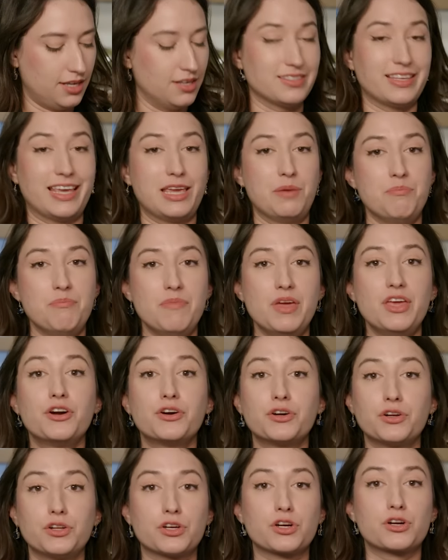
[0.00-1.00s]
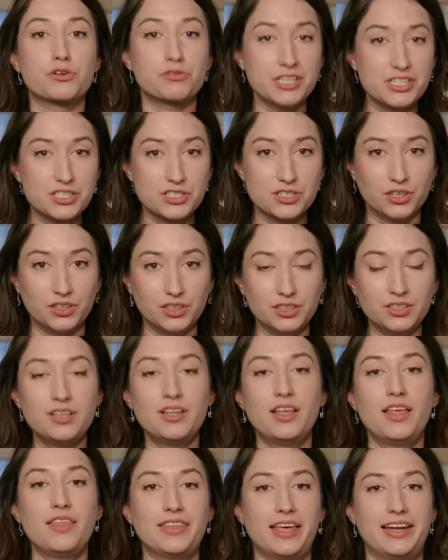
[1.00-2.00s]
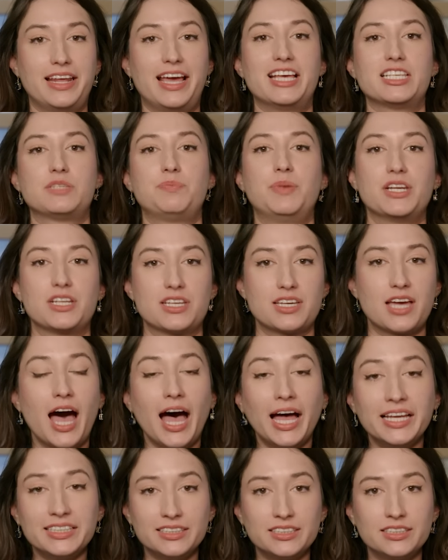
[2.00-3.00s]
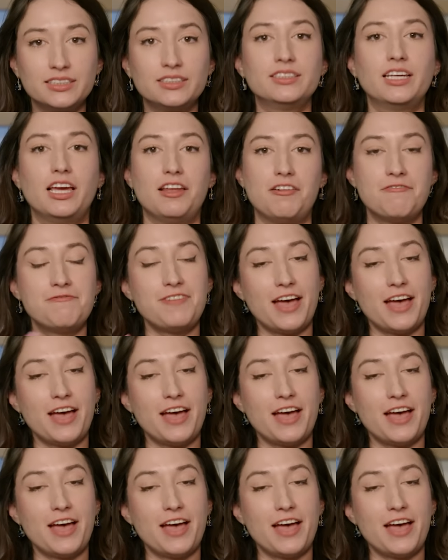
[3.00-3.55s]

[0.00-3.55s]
is a mineral crystal that has been cut and